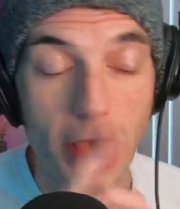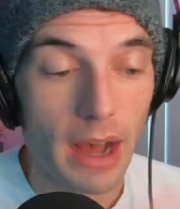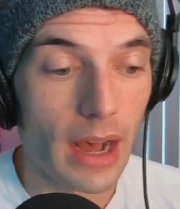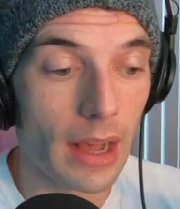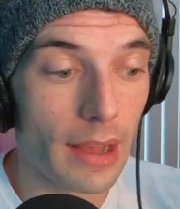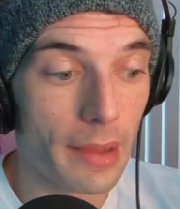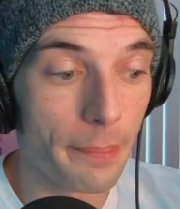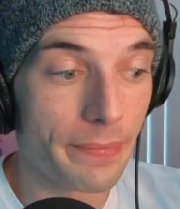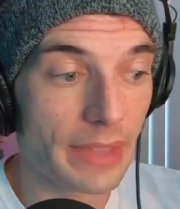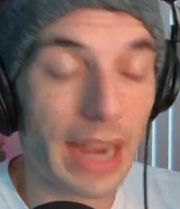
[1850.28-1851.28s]
I
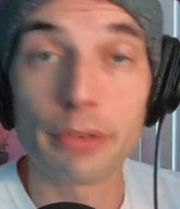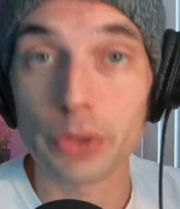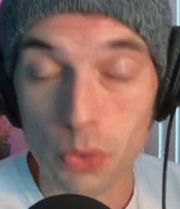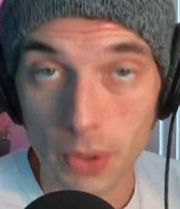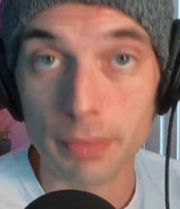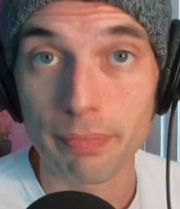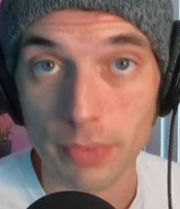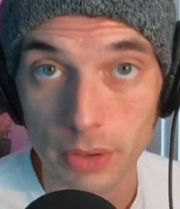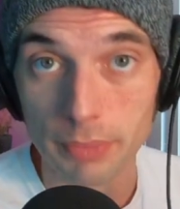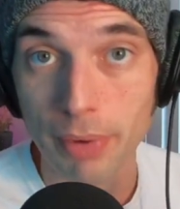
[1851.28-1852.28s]
record
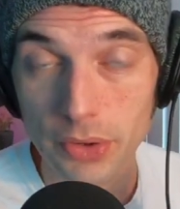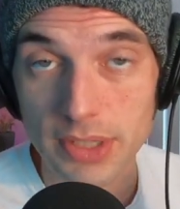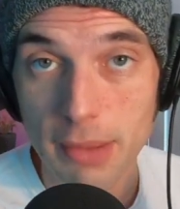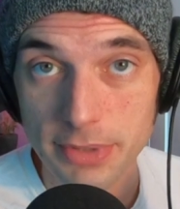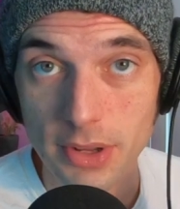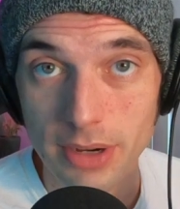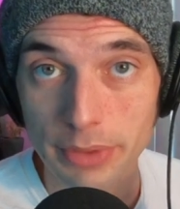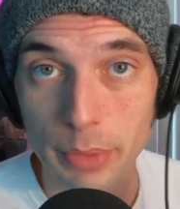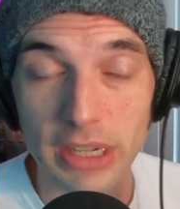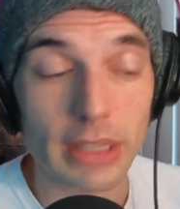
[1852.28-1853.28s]
a bonus episode every
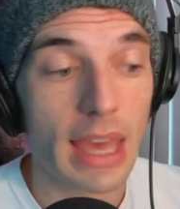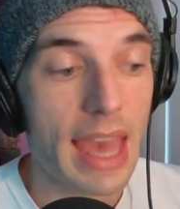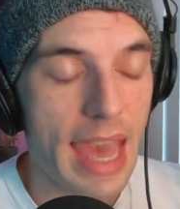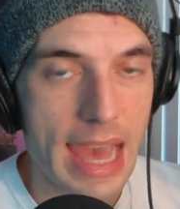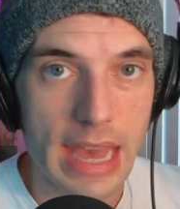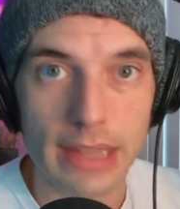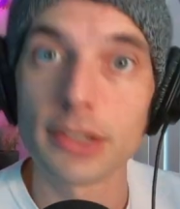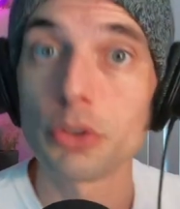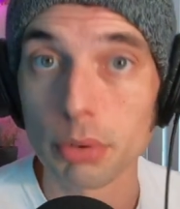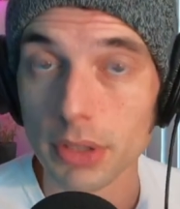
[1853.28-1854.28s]
week,
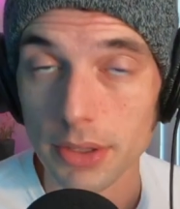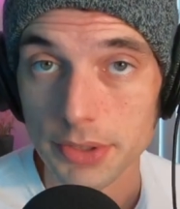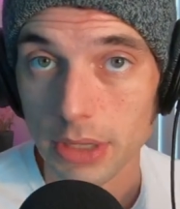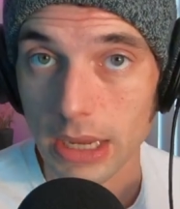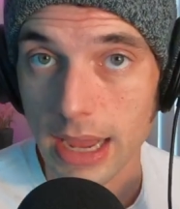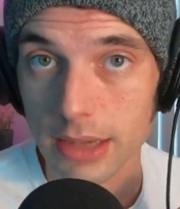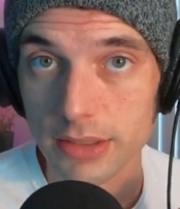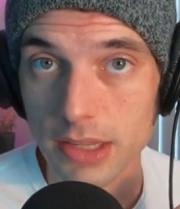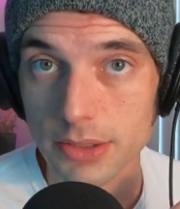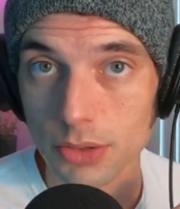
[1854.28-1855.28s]
and you will also get
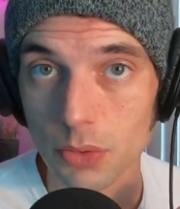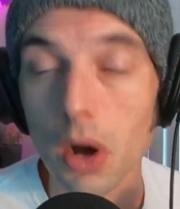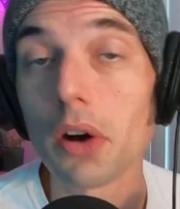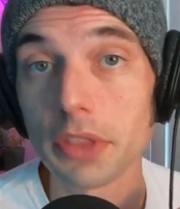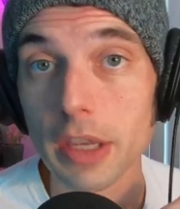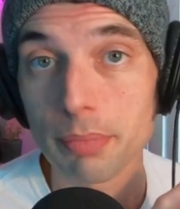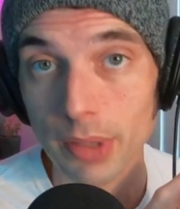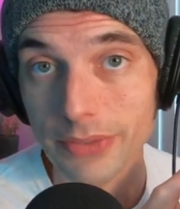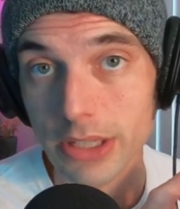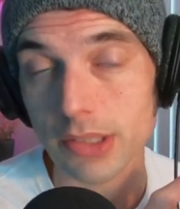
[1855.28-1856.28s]
access to all the
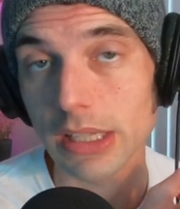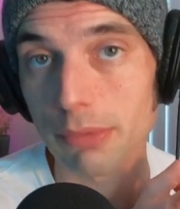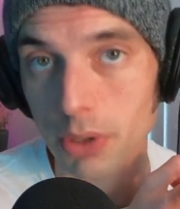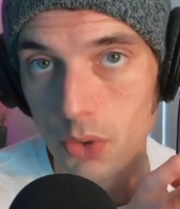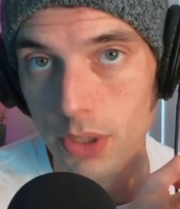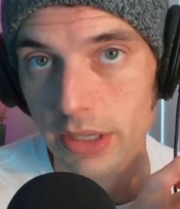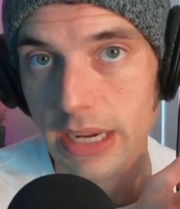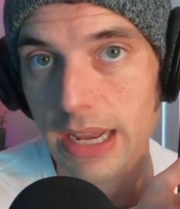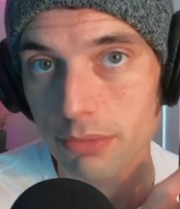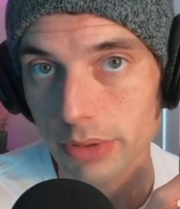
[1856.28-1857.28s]
previously recorded
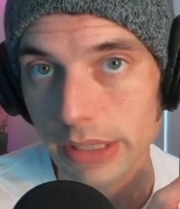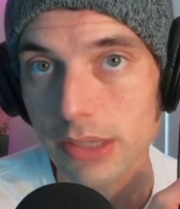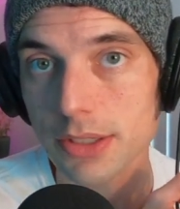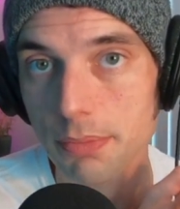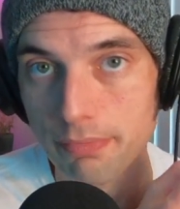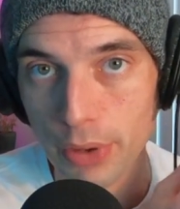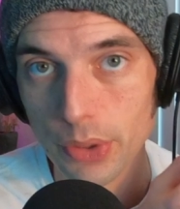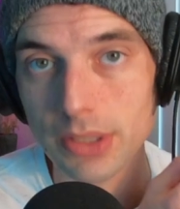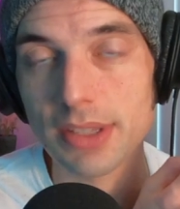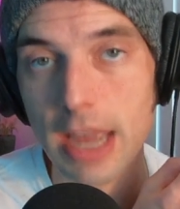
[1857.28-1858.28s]
and released
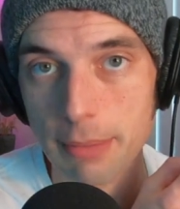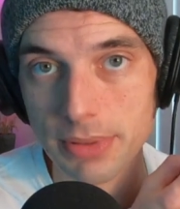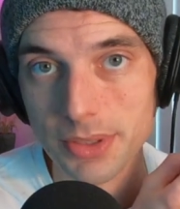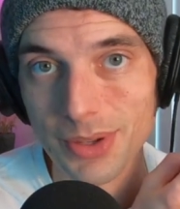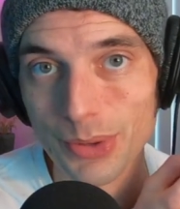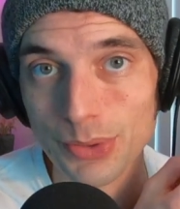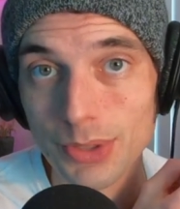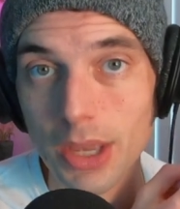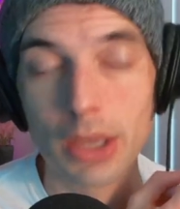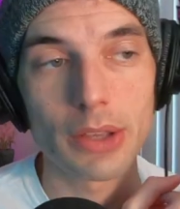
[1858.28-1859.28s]
bonus
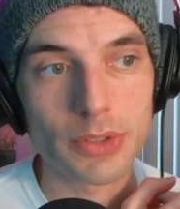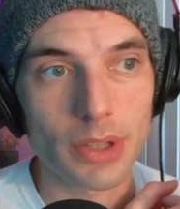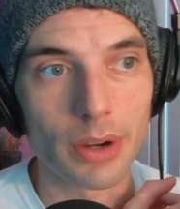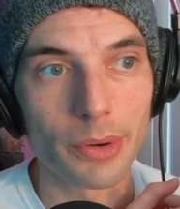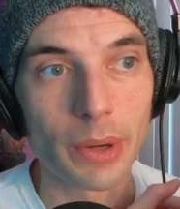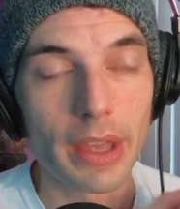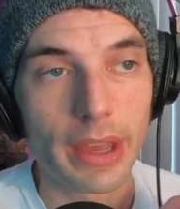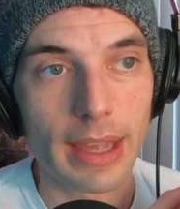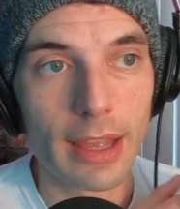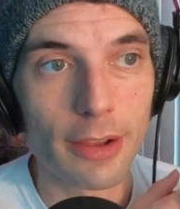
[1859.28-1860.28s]
episodes. So
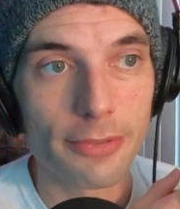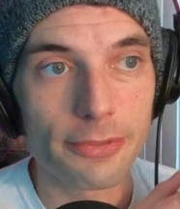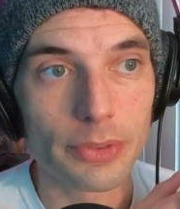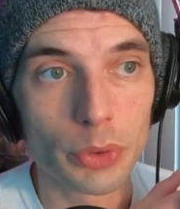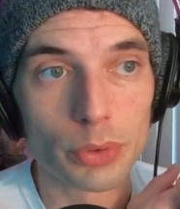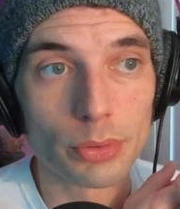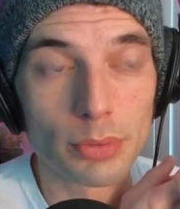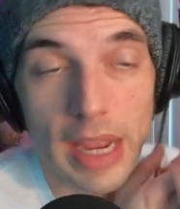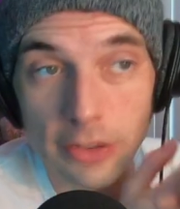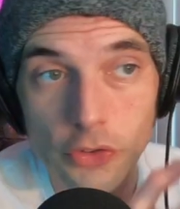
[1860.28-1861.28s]
if
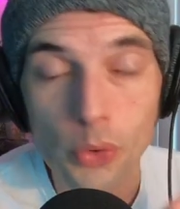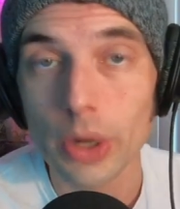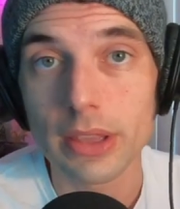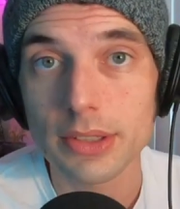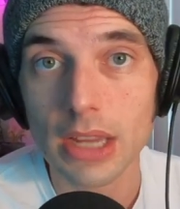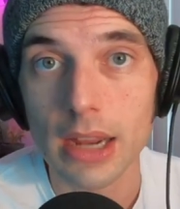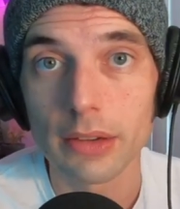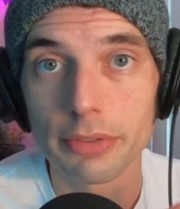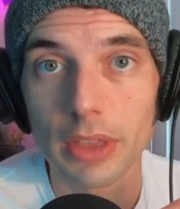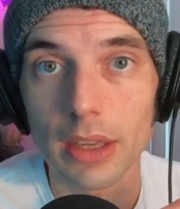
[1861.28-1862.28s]
you enjoy this kind
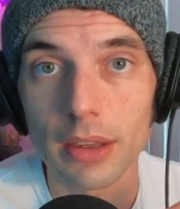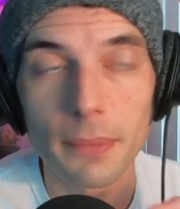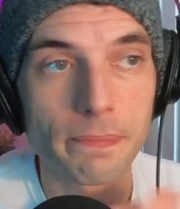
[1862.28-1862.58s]
of thing,